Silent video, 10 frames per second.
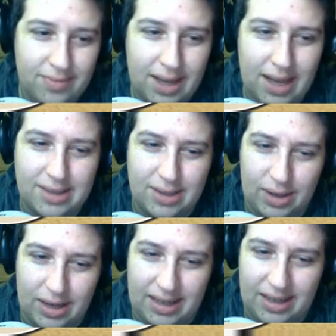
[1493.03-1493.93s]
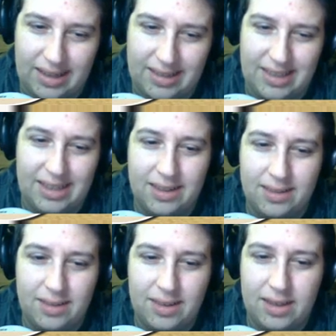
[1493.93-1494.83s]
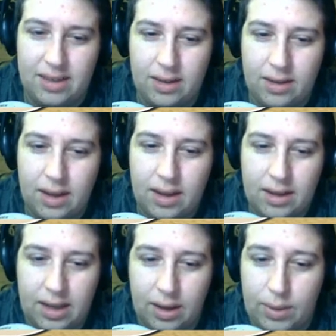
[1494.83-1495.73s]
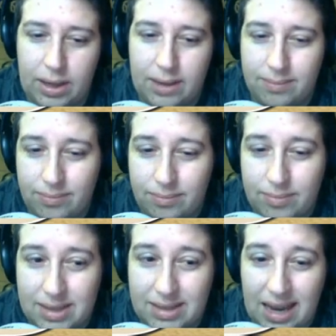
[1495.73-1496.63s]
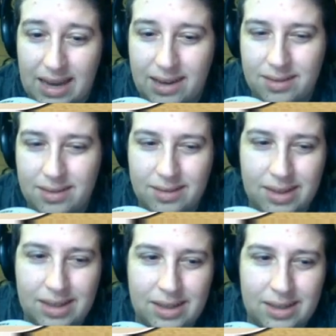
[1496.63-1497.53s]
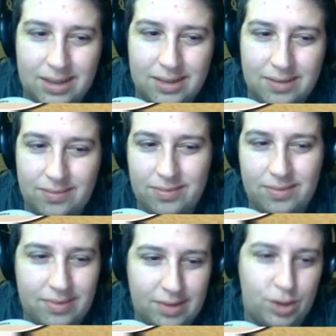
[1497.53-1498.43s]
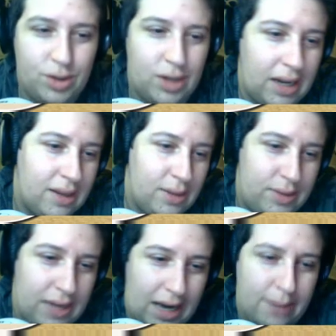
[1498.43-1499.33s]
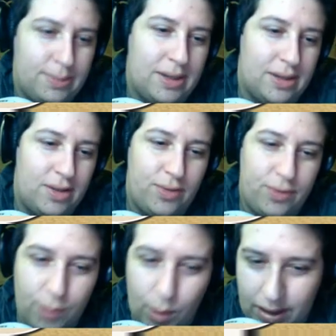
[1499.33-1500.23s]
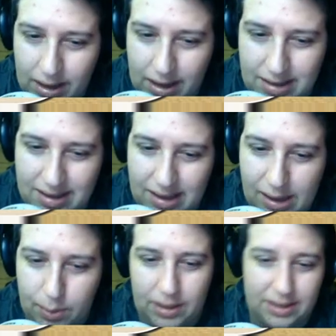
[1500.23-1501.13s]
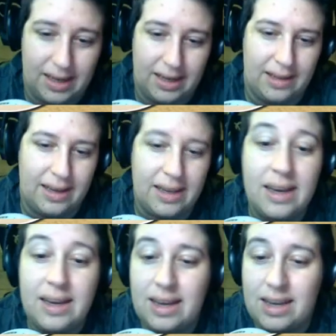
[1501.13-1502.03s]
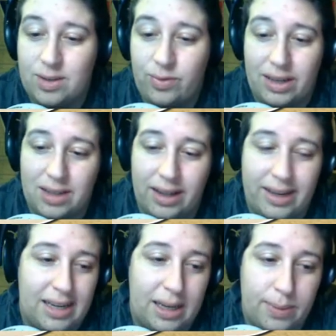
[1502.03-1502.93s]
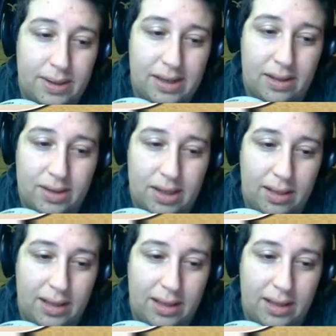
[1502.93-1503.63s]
That's a good idea, Lizzie. Can we, Miss Tank? Shiloh tapped his fork against the table excitedly, his face lighting up as he looked at